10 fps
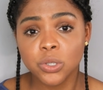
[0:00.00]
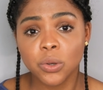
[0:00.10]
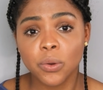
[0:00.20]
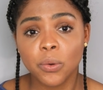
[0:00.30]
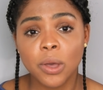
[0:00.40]

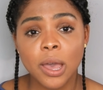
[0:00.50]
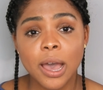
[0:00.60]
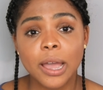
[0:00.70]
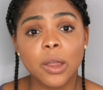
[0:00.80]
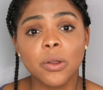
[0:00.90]
so
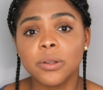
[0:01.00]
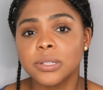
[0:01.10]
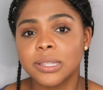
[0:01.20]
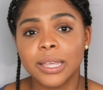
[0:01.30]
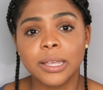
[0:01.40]
I
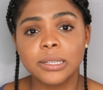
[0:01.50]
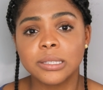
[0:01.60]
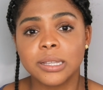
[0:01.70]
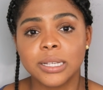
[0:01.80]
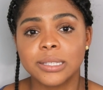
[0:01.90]
heard
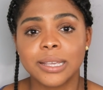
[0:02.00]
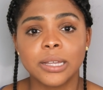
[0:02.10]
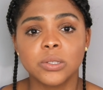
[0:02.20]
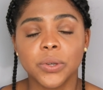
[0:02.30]
things they said